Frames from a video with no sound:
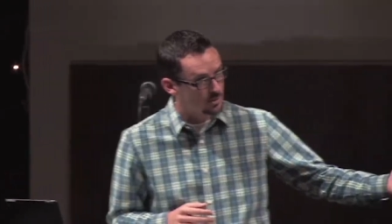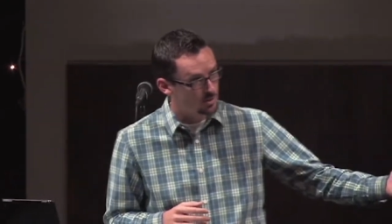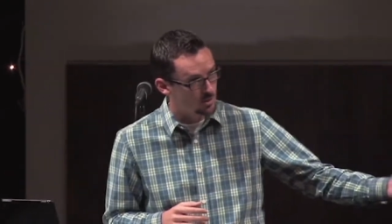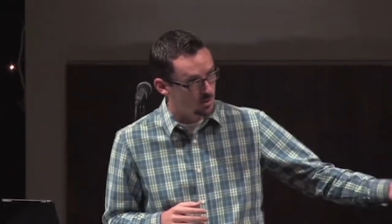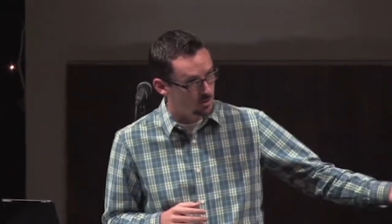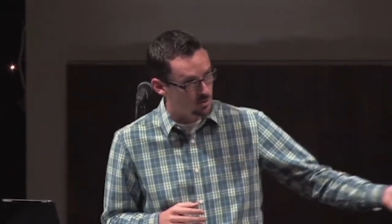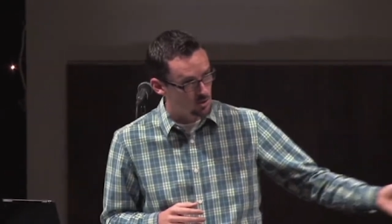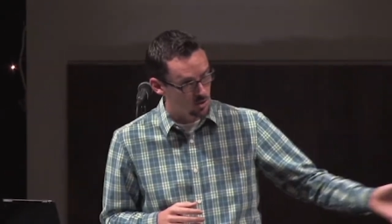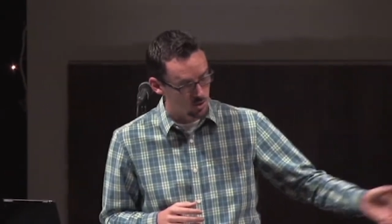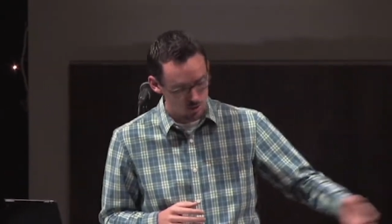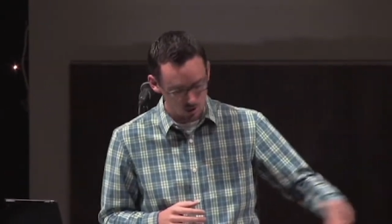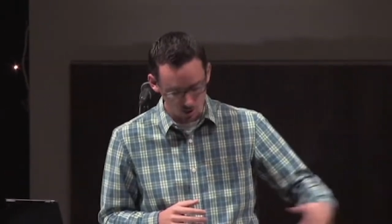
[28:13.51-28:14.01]
the
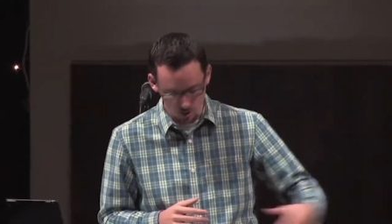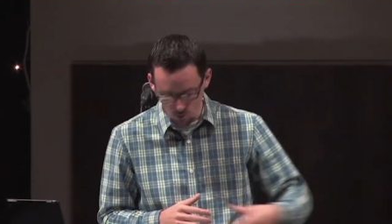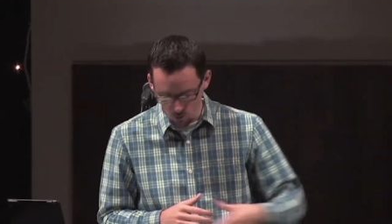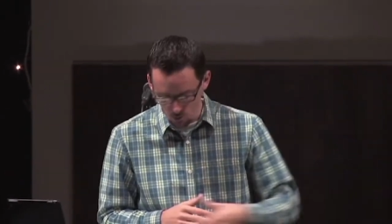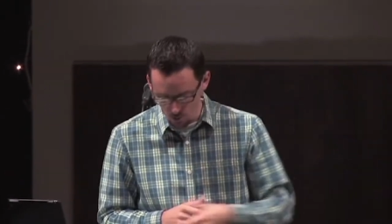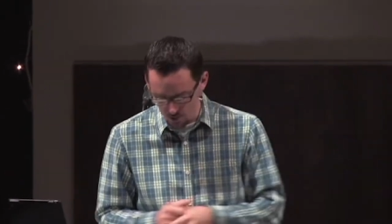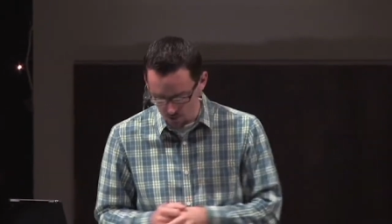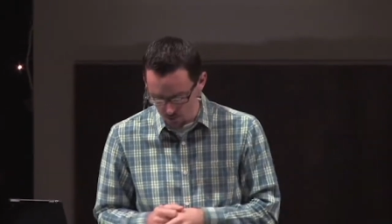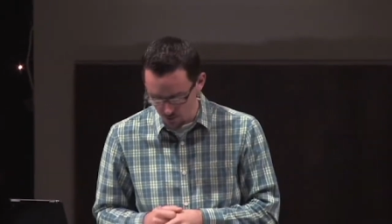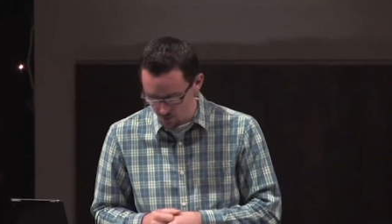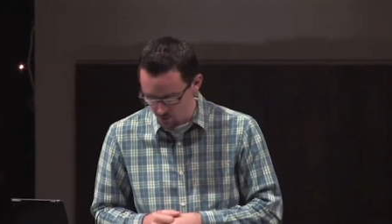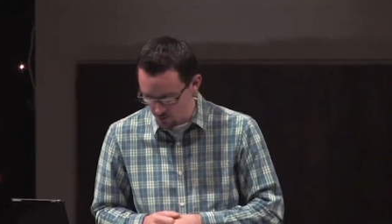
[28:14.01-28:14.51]
church at
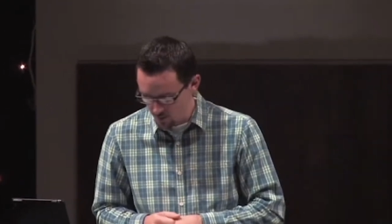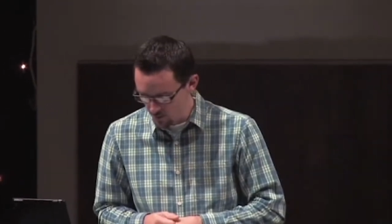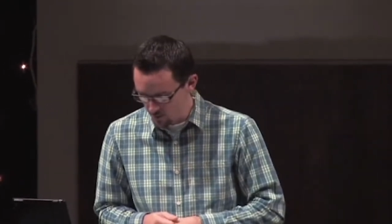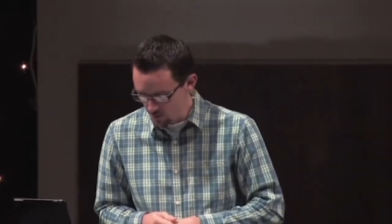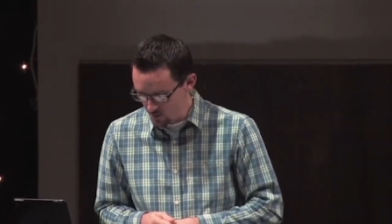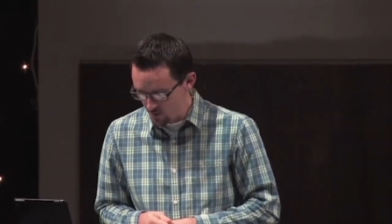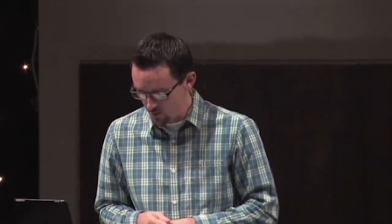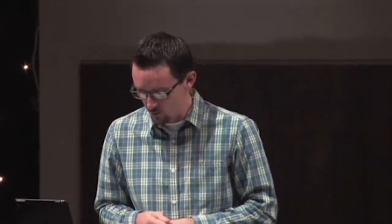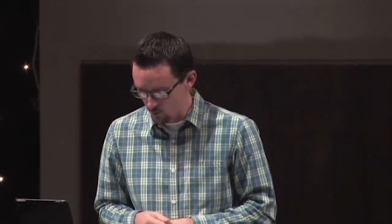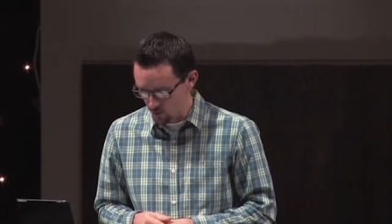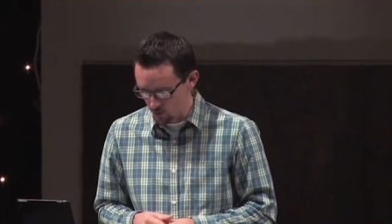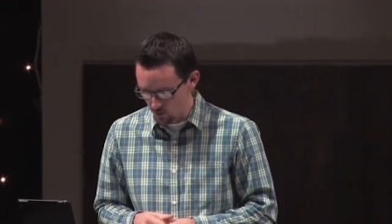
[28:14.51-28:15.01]
Corinth.
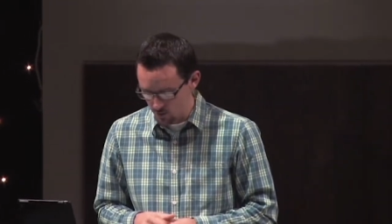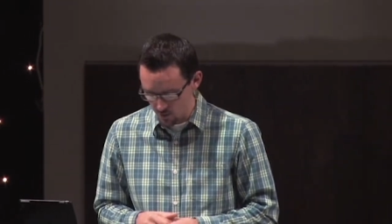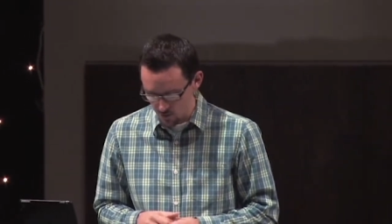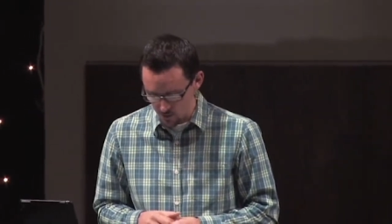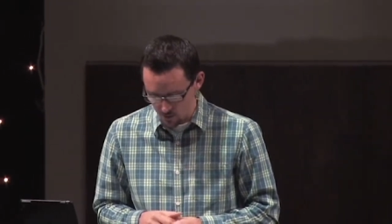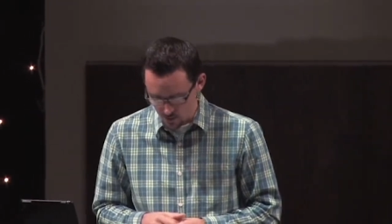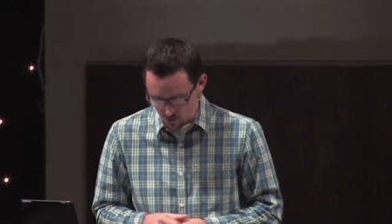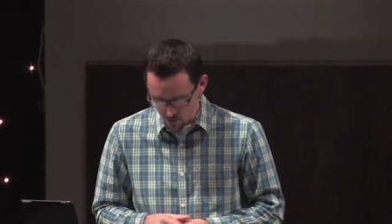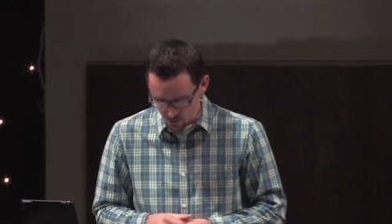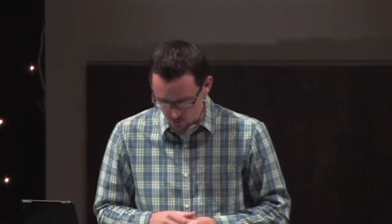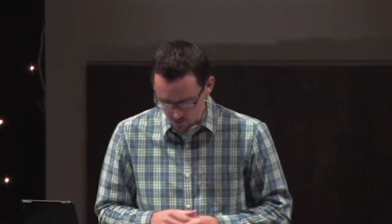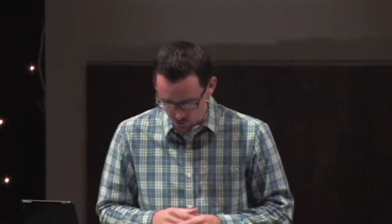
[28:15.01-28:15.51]
We looked at
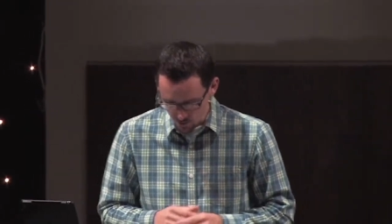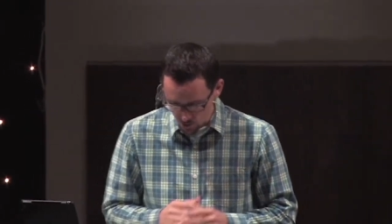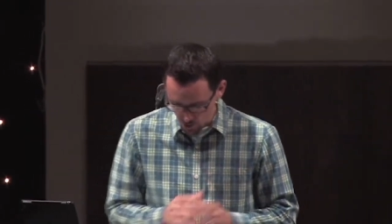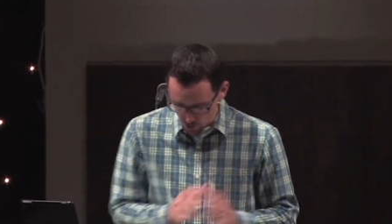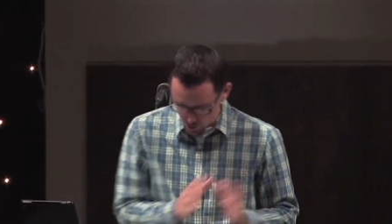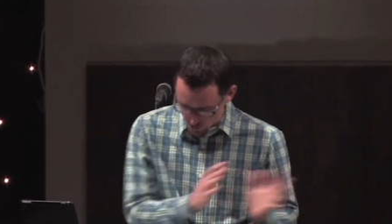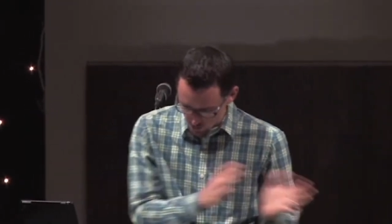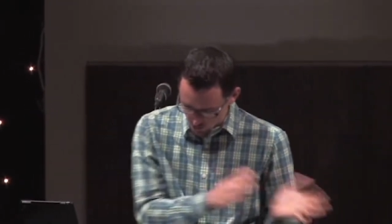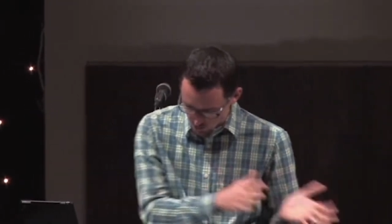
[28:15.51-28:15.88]
the church